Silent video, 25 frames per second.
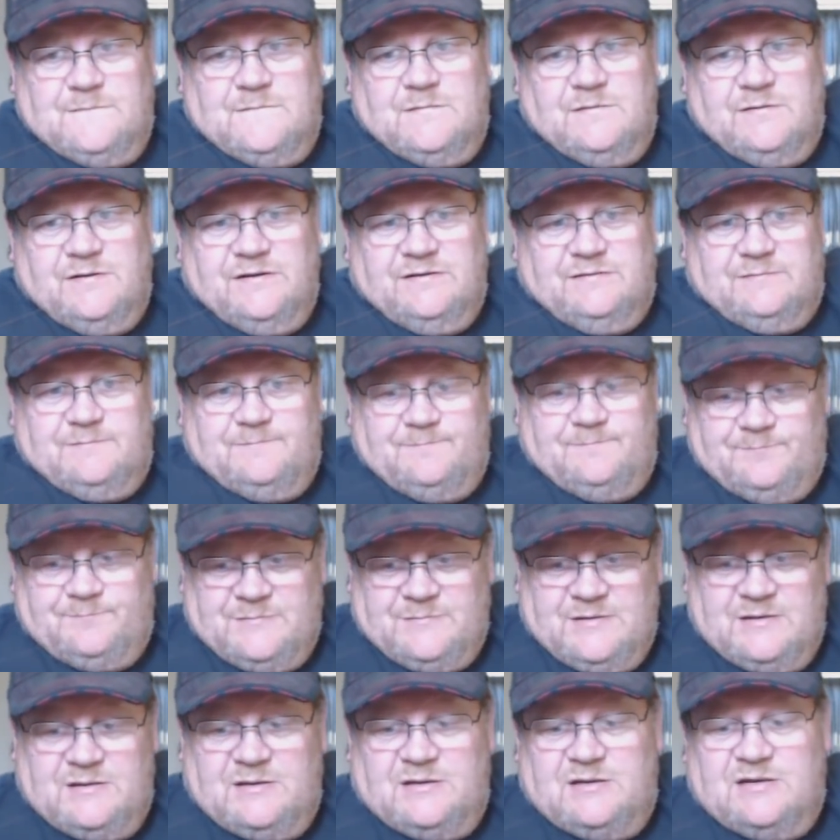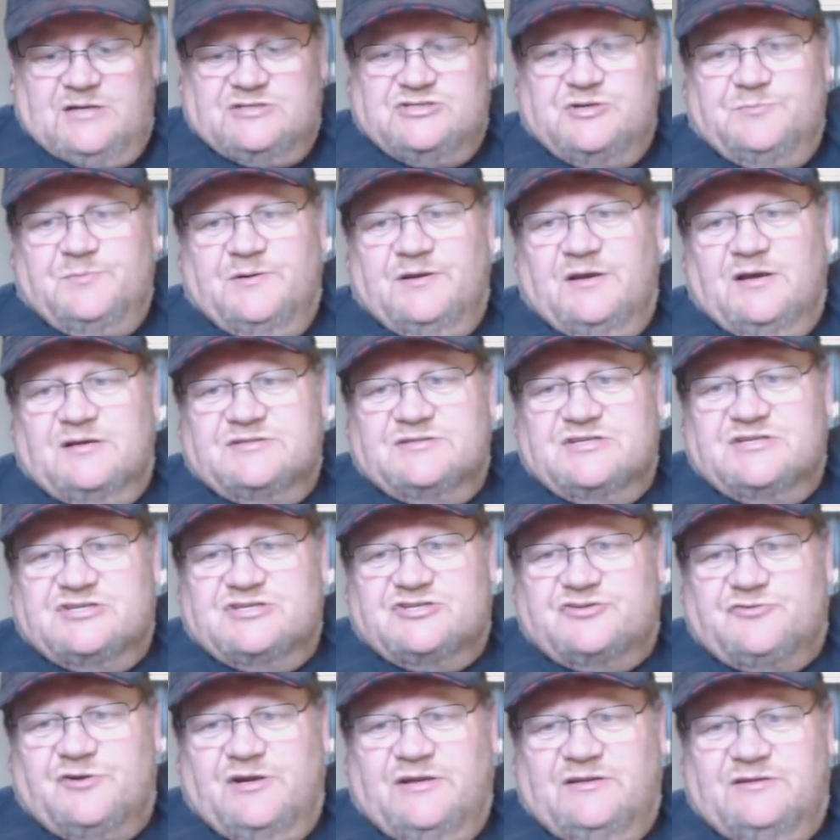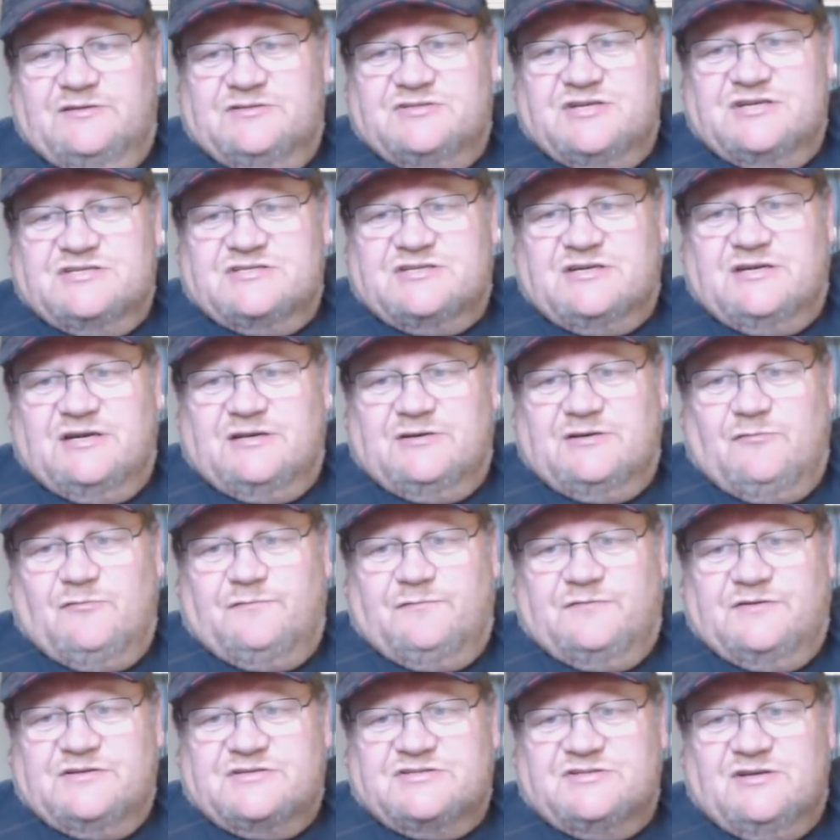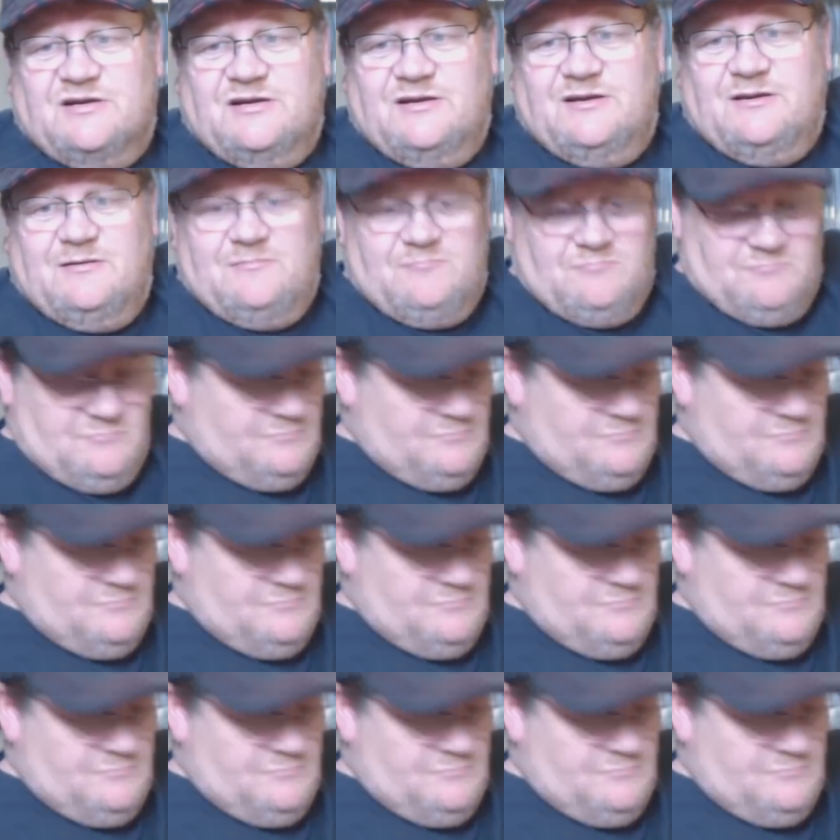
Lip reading: Right, it should be nice and straight, and just cut off the side,